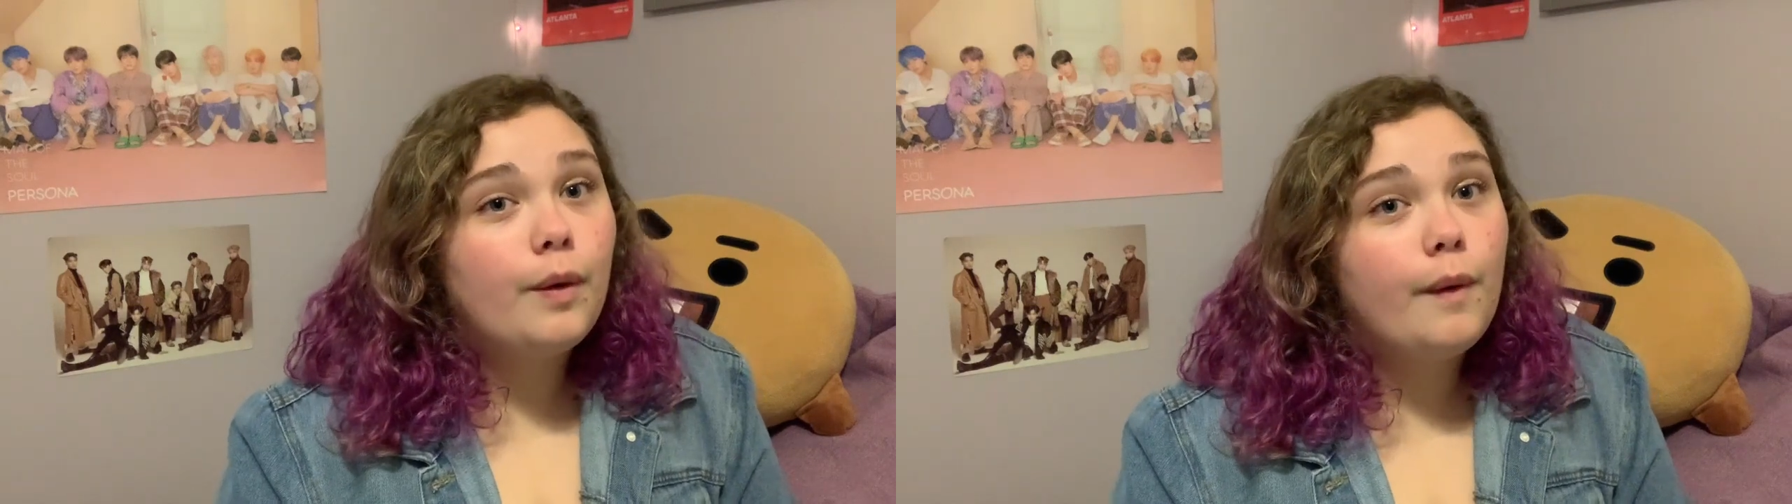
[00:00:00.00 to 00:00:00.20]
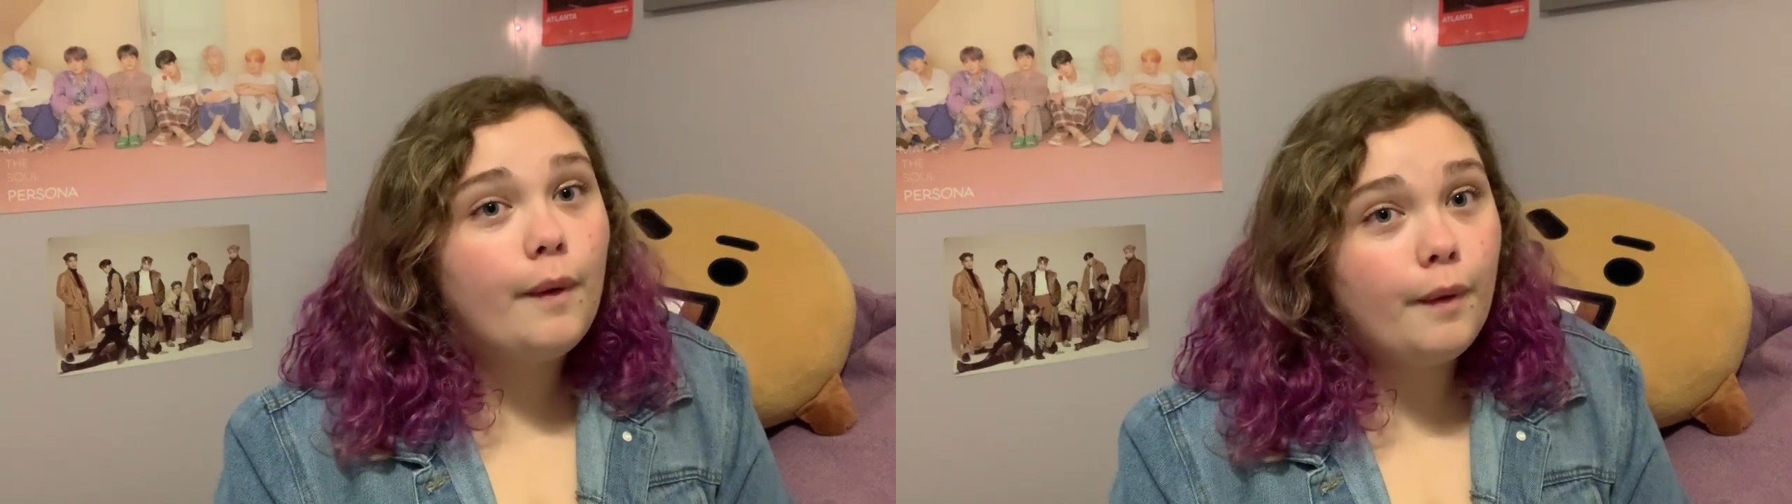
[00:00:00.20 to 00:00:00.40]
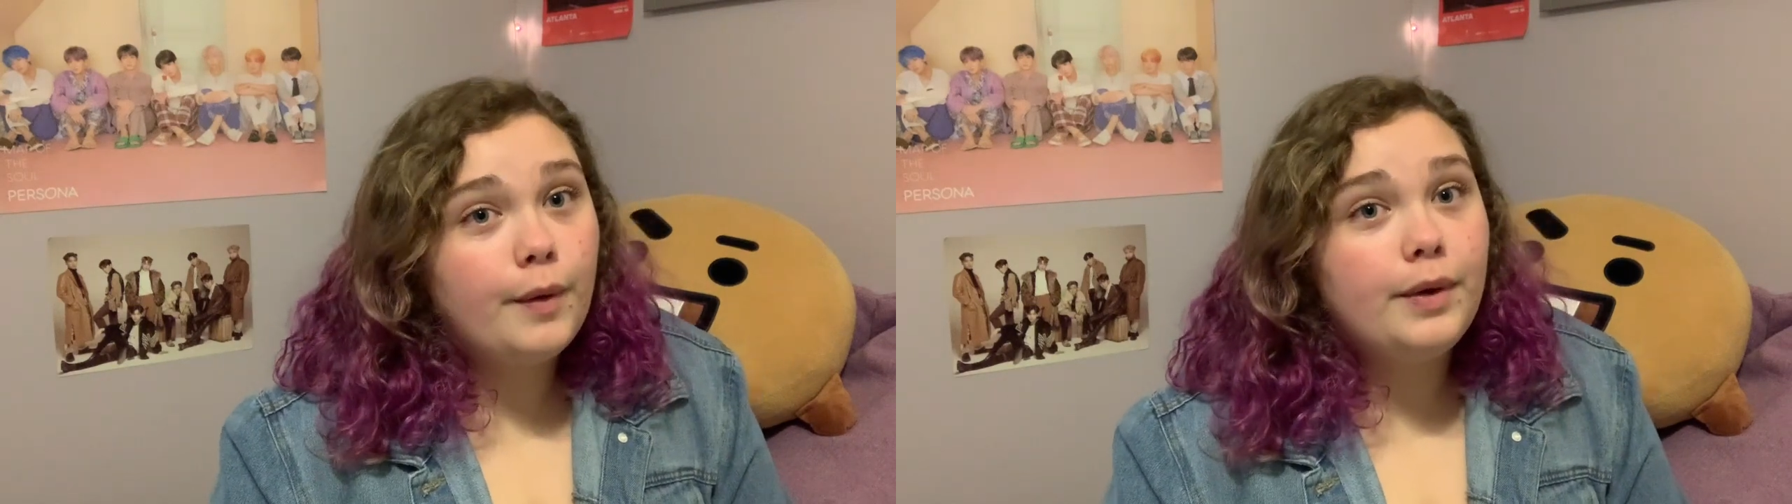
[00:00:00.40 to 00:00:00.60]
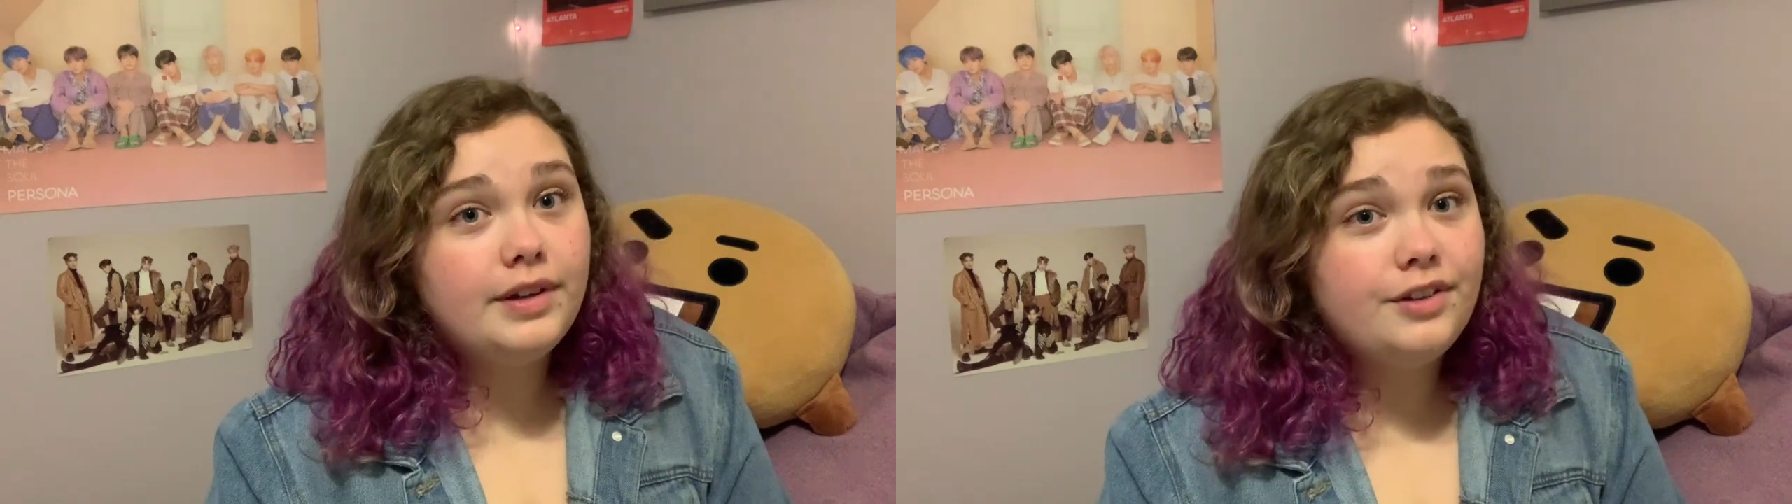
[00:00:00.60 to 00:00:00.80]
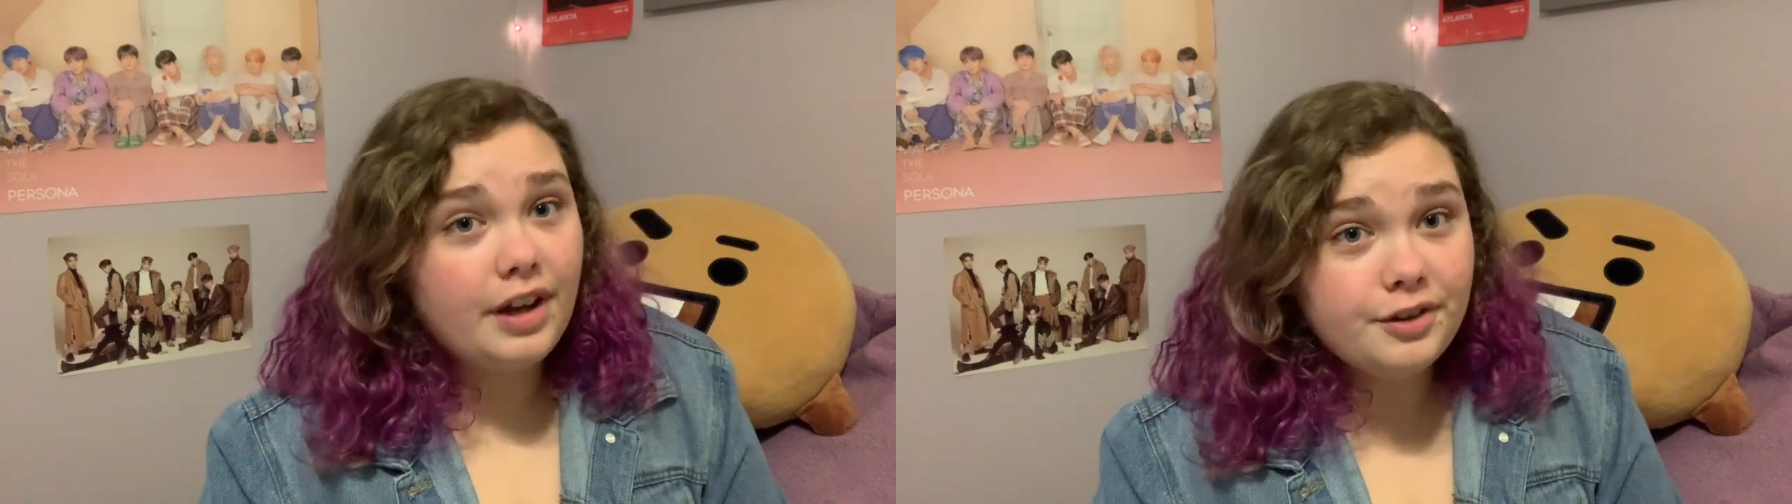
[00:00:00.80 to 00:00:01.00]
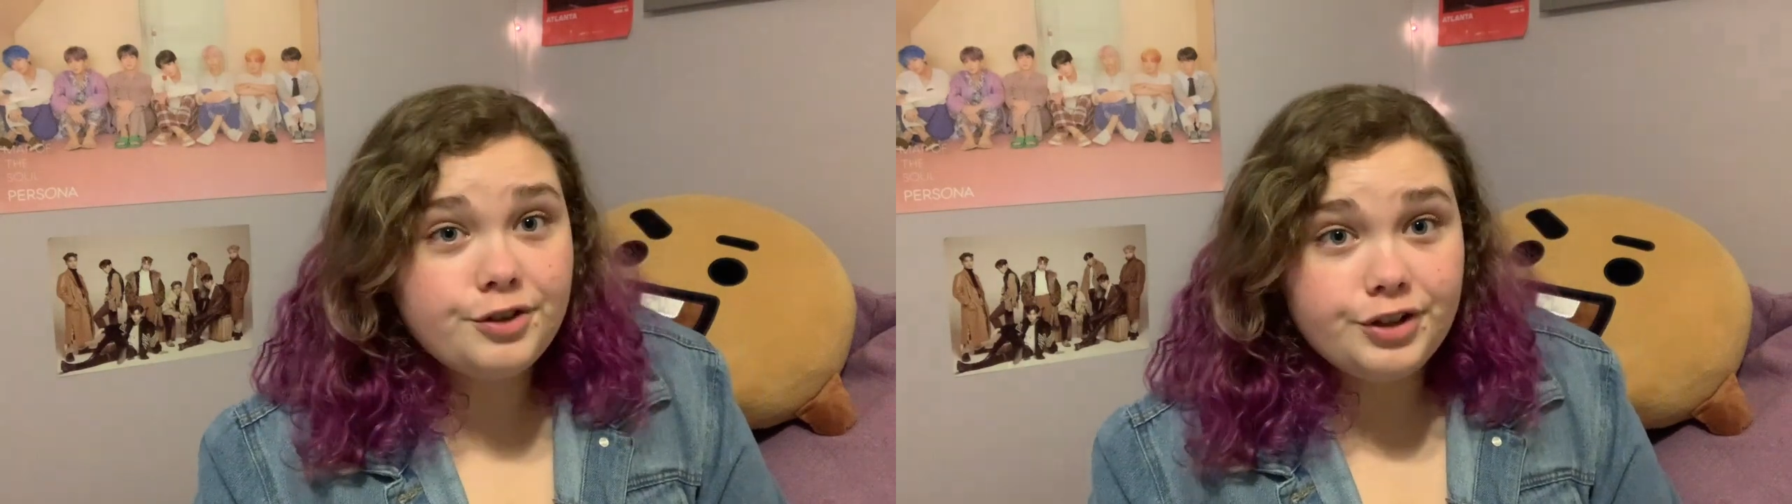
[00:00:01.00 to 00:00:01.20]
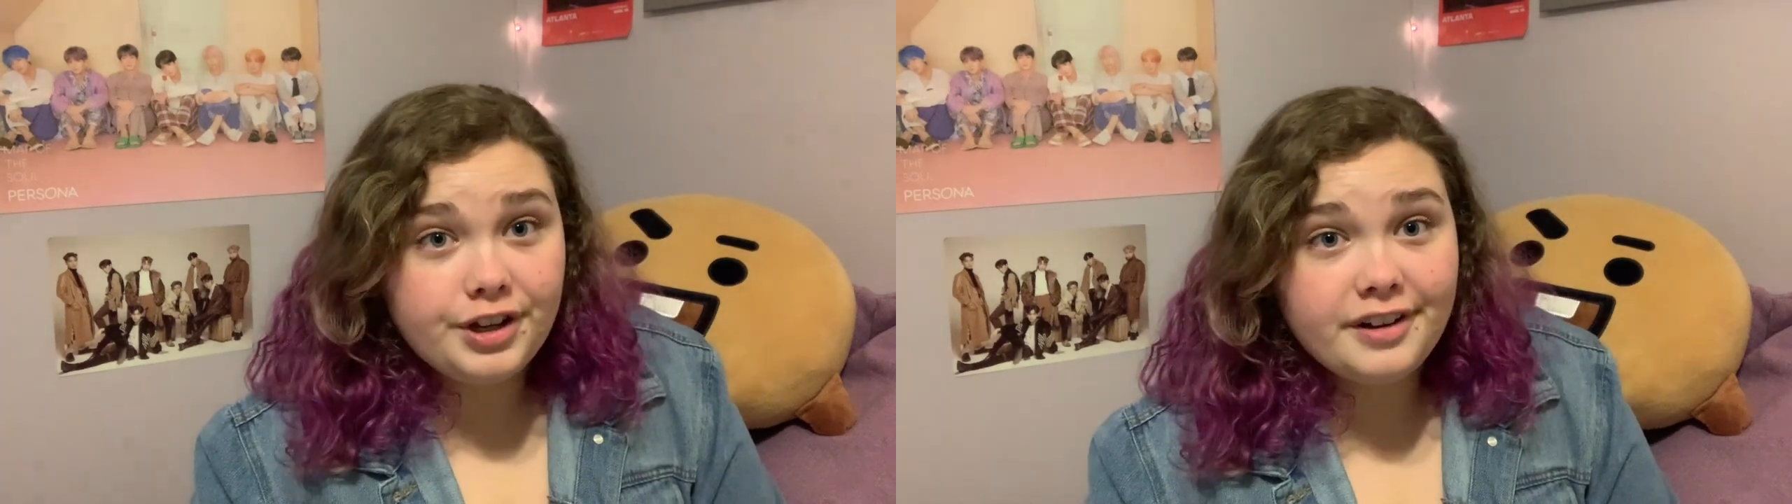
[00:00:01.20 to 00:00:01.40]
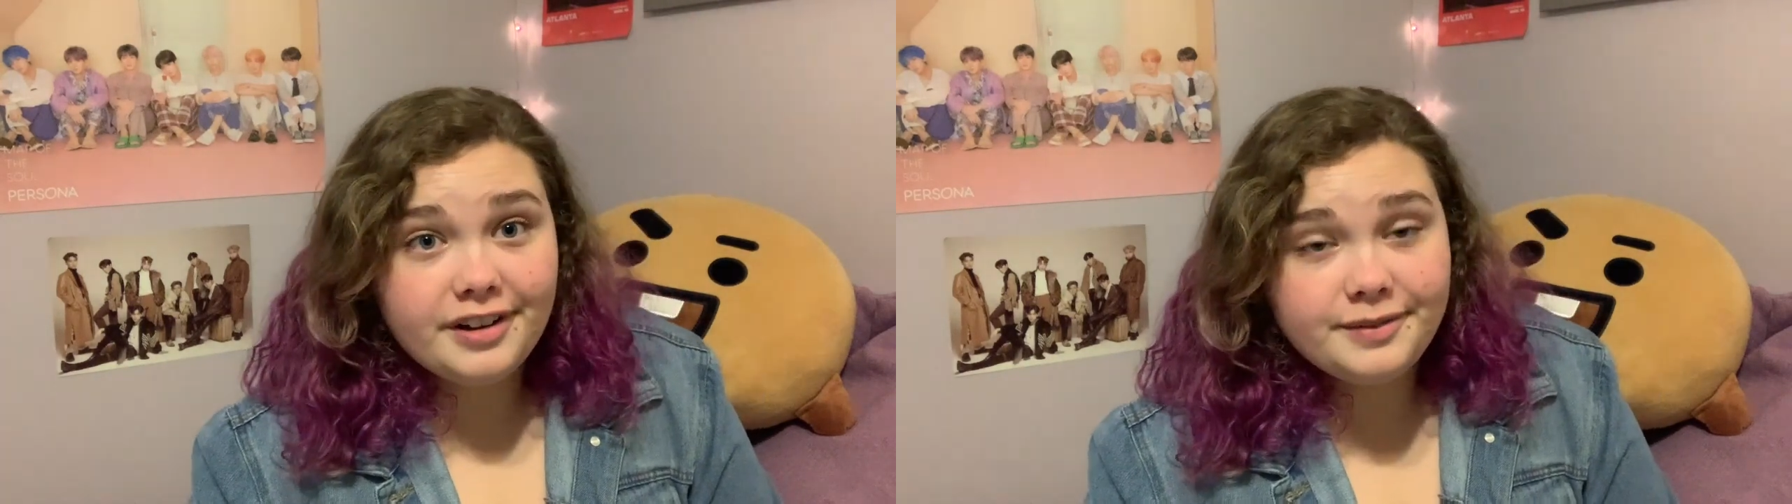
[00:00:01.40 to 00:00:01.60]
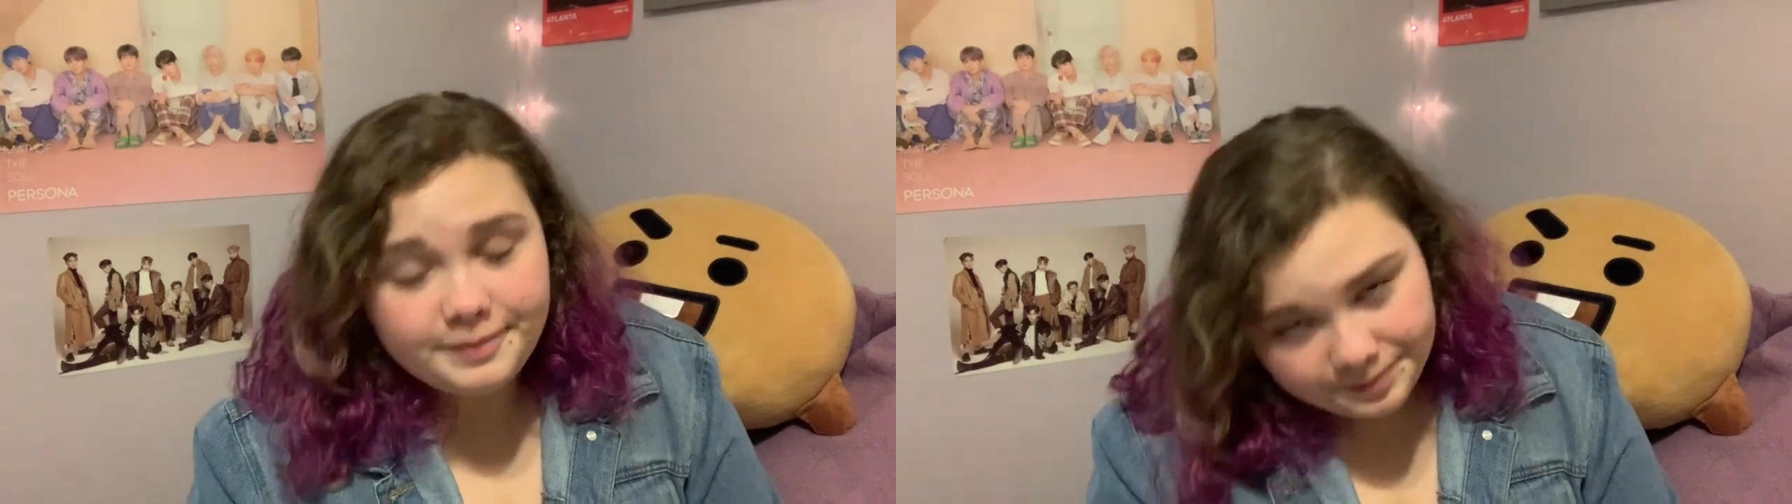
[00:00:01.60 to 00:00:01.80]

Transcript: all going to text Jihyun.